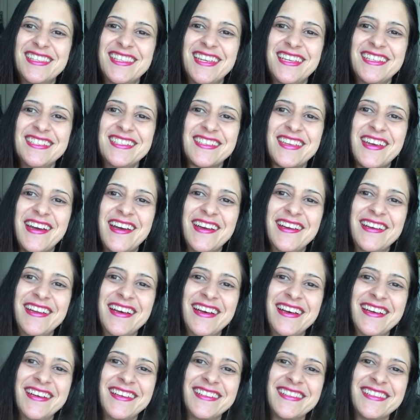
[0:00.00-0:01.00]
Nice
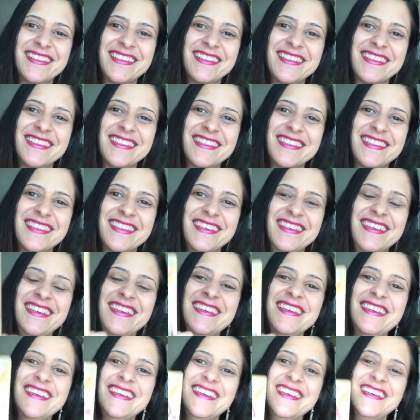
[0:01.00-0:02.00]
card, huh?
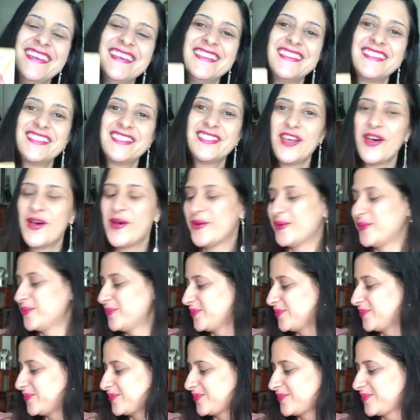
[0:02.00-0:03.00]

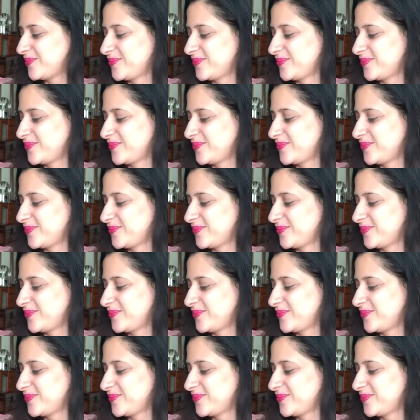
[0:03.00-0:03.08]
So,